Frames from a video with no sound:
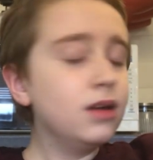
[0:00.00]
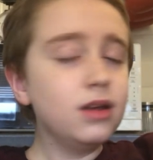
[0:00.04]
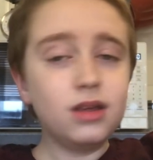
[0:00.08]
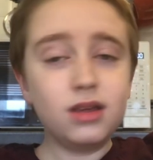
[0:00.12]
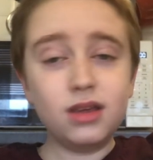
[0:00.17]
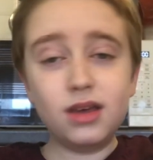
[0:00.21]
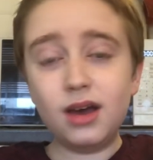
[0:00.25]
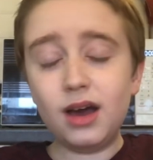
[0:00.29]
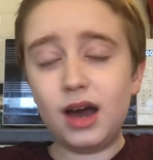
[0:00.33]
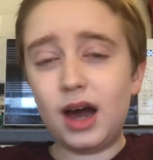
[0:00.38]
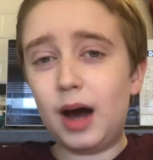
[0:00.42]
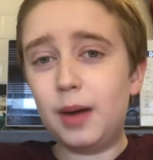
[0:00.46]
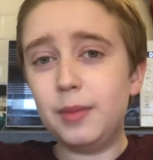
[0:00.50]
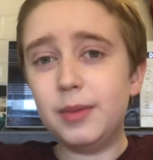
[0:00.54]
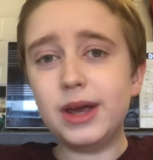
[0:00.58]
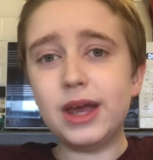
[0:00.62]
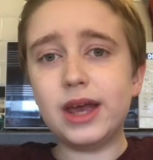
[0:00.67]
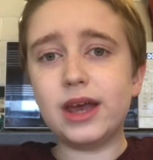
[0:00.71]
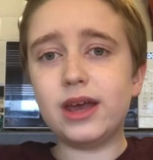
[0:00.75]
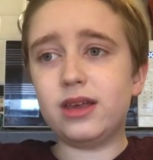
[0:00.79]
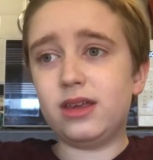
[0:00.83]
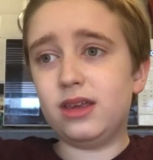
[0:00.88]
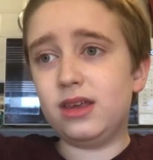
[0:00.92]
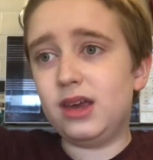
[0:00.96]
Yeah, I mean,
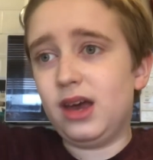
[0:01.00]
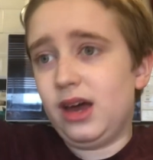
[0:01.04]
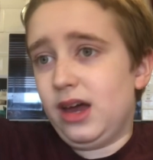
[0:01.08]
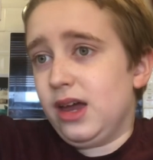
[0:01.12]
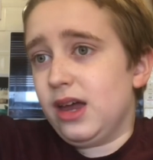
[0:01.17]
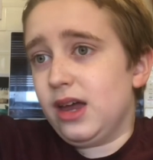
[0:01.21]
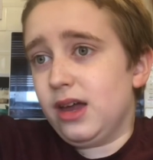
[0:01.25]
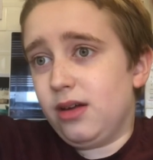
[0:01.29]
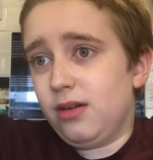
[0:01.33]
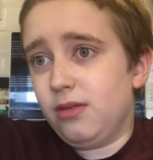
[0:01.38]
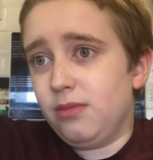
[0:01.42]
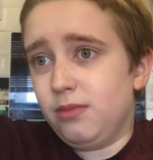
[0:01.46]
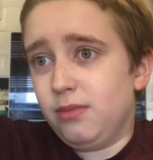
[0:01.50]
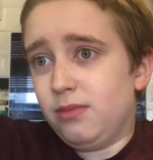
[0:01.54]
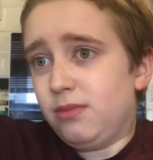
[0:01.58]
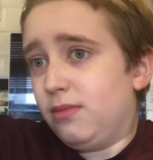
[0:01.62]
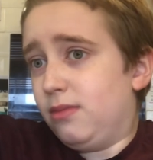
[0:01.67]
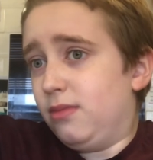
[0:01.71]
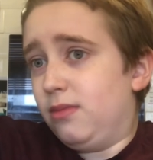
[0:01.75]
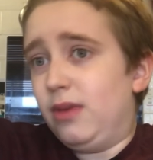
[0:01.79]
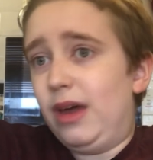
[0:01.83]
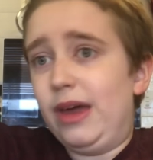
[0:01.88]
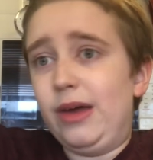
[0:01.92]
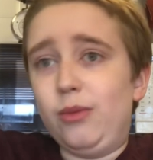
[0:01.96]

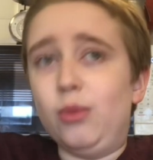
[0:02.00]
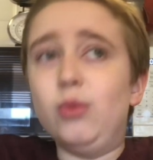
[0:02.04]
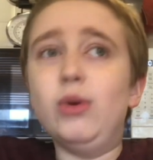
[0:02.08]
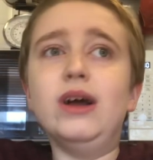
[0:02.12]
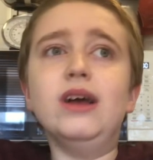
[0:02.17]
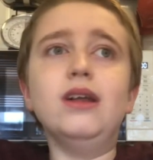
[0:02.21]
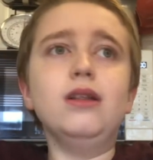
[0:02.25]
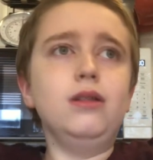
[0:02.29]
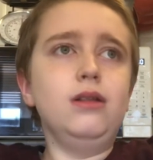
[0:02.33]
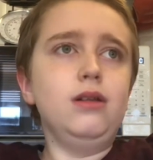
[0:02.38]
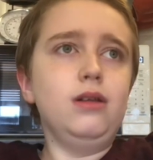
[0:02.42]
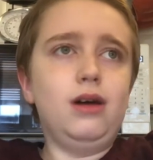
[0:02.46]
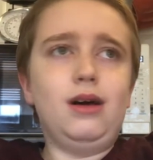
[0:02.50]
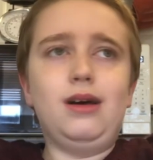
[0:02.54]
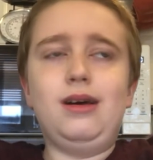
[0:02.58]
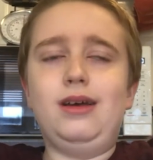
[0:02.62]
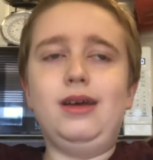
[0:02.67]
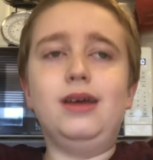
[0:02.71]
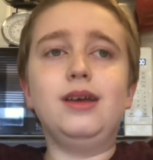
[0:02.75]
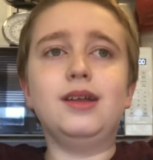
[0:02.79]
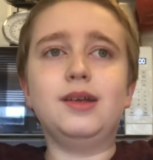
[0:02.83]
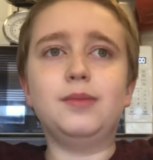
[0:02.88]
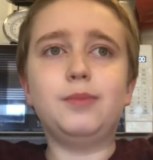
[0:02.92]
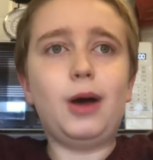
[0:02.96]
it will.
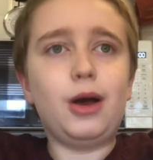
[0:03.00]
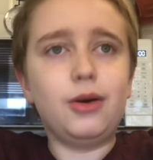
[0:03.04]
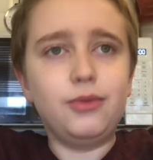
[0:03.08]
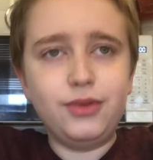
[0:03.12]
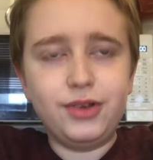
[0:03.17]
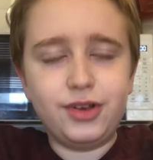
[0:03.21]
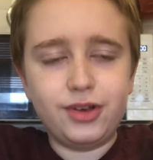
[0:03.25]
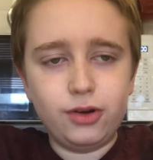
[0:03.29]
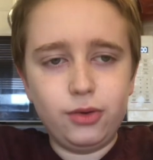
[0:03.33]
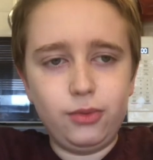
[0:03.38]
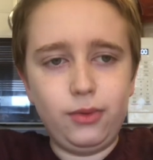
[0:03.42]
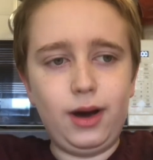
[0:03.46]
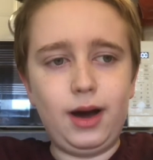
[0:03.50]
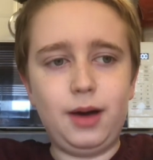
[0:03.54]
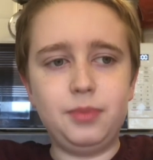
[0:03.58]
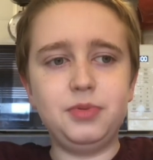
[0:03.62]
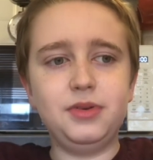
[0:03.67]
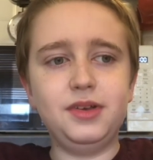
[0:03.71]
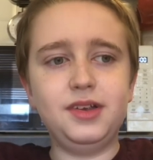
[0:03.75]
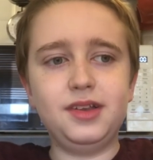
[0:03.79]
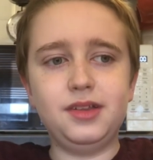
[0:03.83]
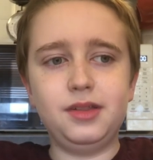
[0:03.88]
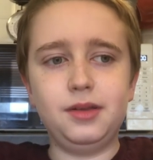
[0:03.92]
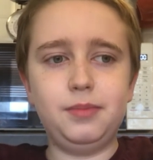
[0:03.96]
it's bound to
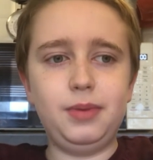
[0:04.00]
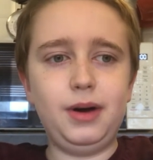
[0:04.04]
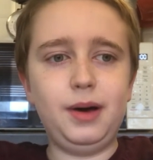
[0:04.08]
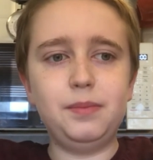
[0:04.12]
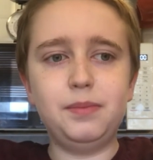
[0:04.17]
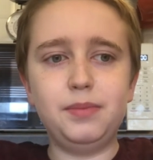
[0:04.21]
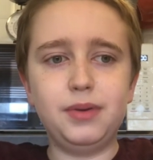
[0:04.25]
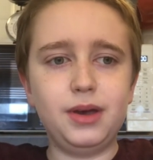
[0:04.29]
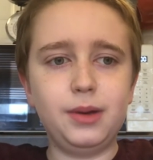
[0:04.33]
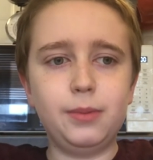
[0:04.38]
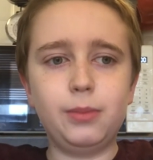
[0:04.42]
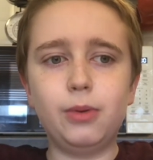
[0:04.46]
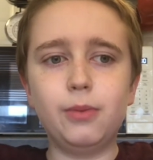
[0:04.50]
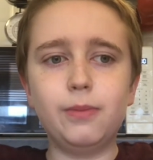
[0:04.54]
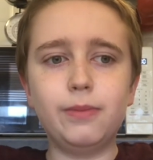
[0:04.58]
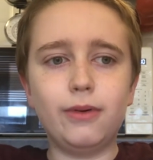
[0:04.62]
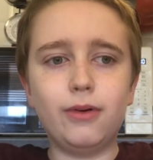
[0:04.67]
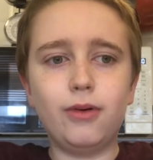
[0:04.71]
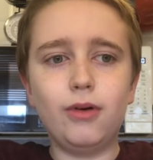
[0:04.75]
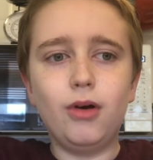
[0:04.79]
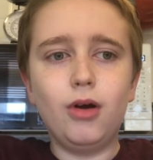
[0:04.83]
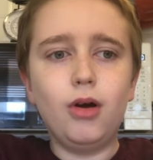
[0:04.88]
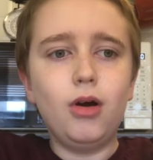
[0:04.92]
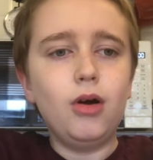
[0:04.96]
happen to the bad people,
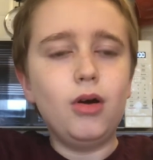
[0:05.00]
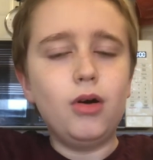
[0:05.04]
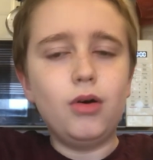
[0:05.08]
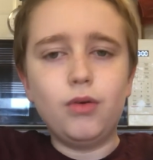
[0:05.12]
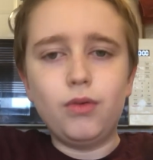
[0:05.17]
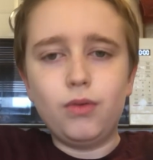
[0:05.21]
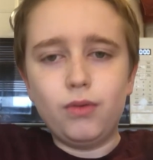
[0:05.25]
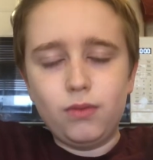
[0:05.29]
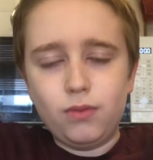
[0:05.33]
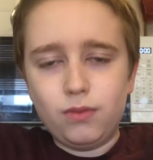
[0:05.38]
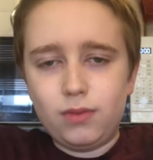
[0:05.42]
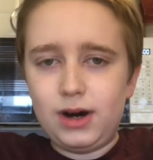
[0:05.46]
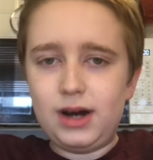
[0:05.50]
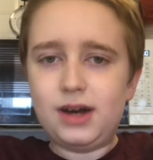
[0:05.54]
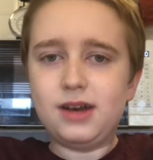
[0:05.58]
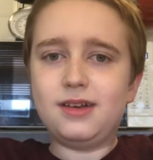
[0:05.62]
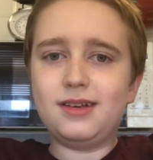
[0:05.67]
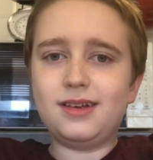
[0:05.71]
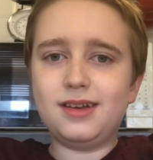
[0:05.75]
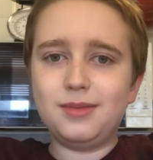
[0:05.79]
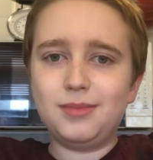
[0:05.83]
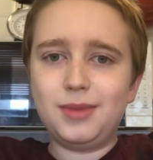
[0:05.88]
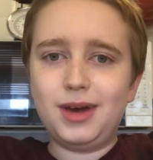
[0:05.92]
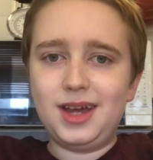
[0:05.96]
but why
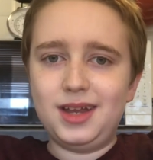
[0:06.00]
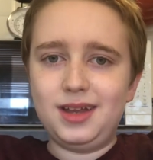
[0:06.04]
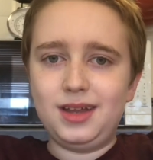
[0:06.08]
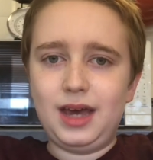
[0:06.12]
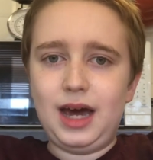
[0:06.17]
does it mainly